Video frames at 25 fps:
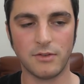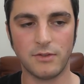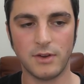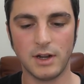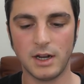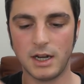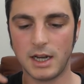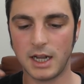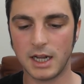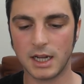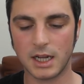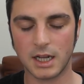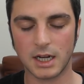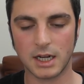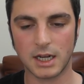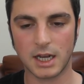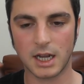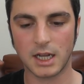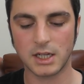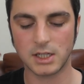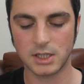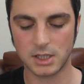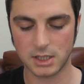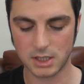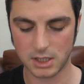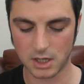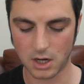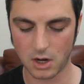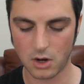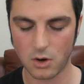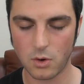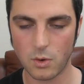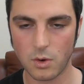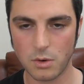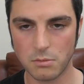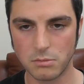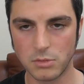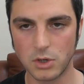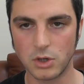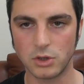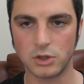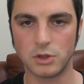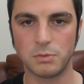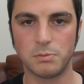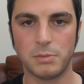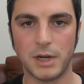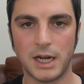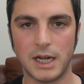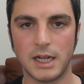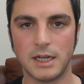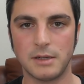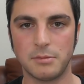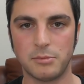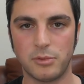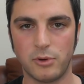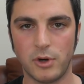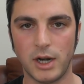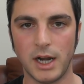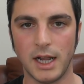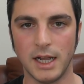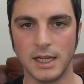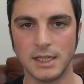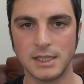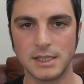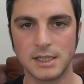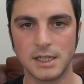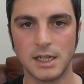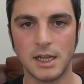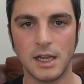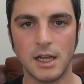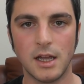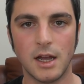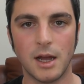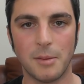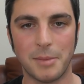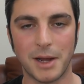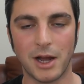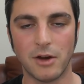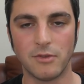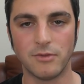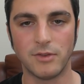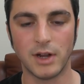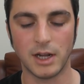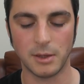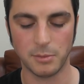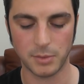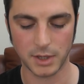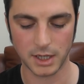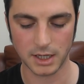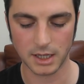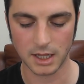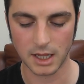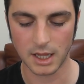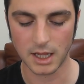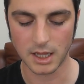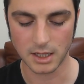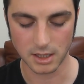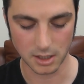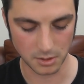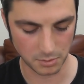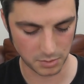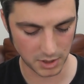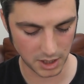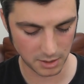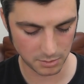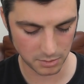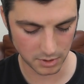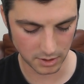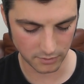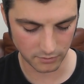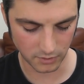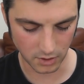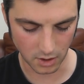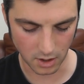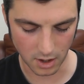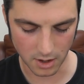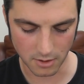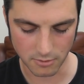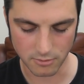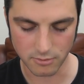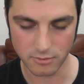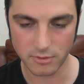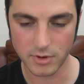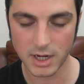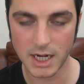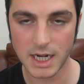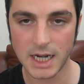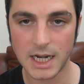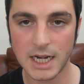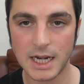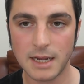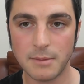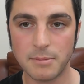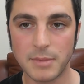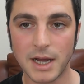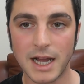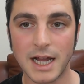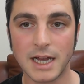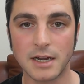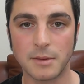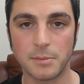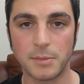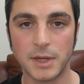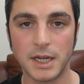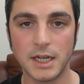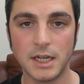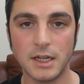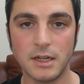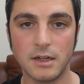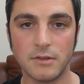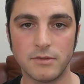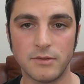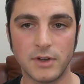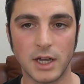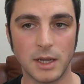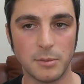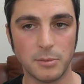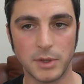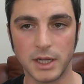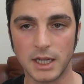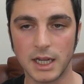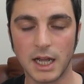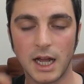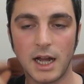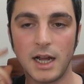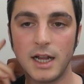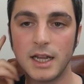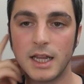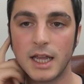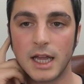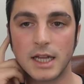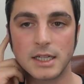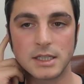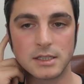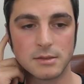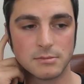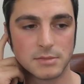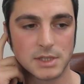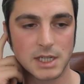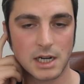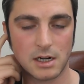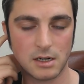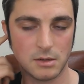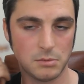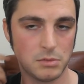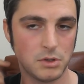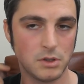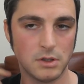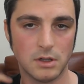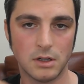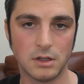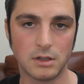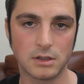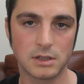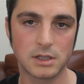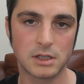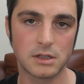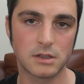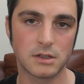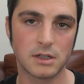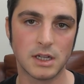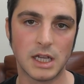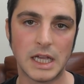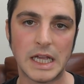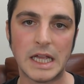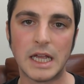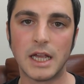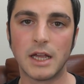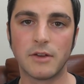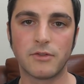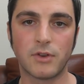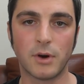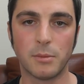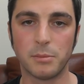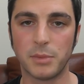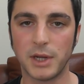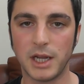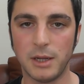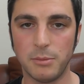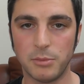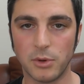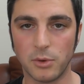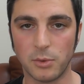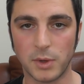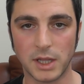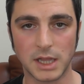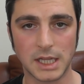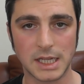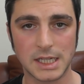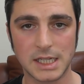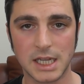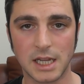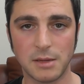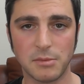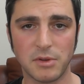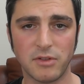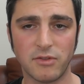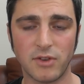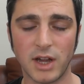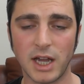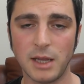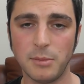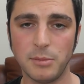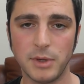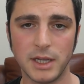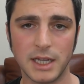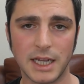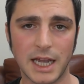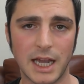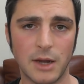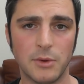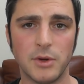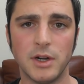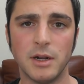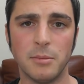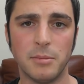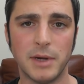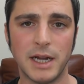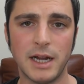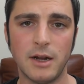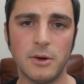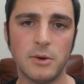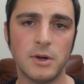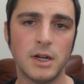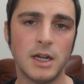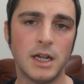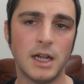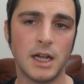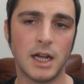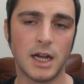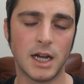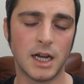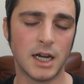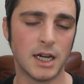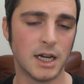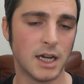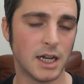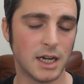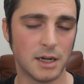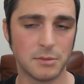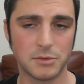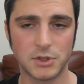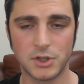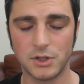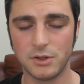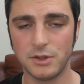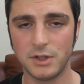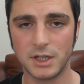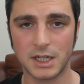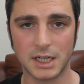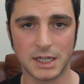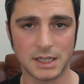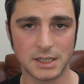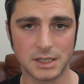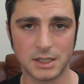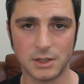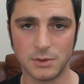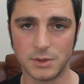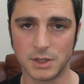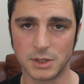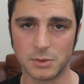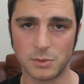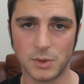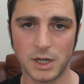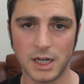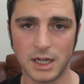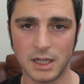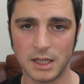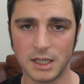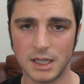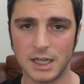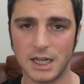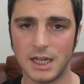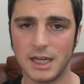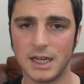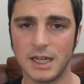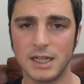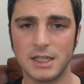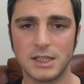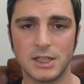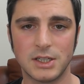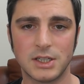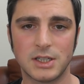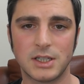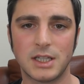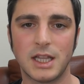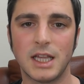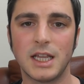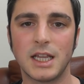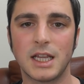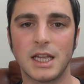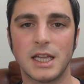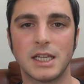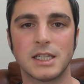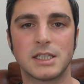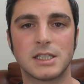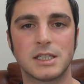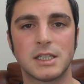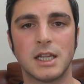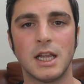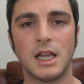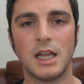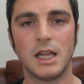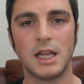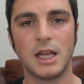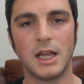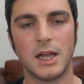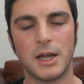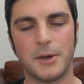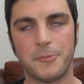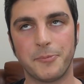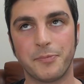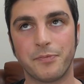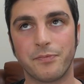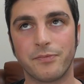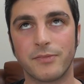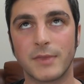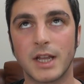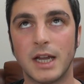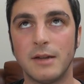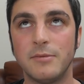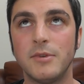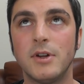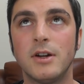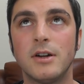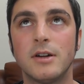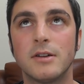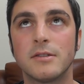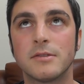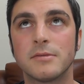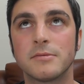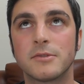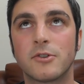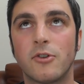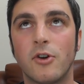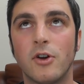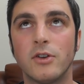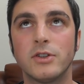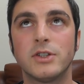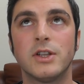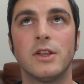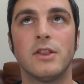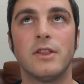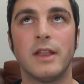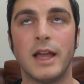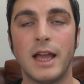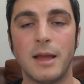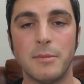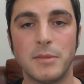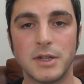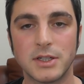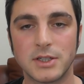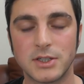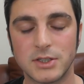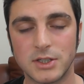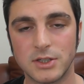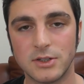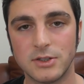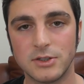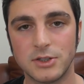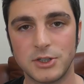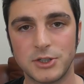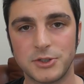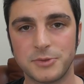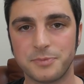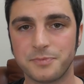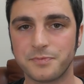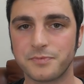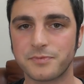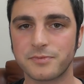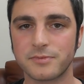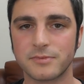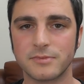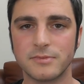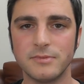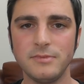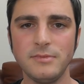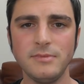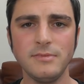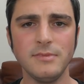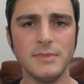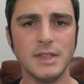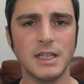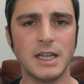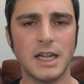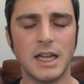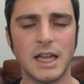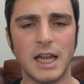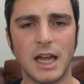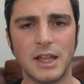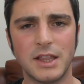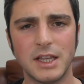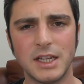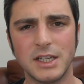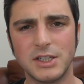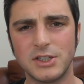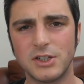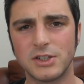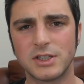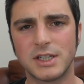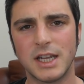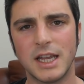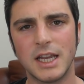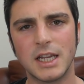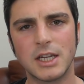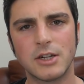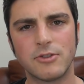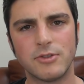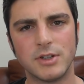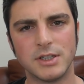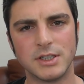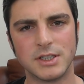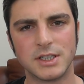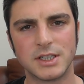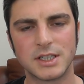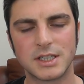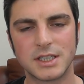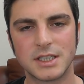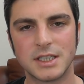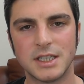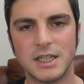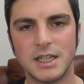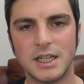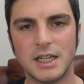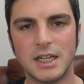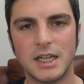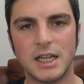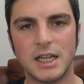I feel like there's so much bad press about vaping that people have got a really bad opinion of vaping. I get some terrible looks from people when they see me vaping out and about, and I'm sure you guys do as well. And I just think I'm not cross at them as such. I think it's just ignorance.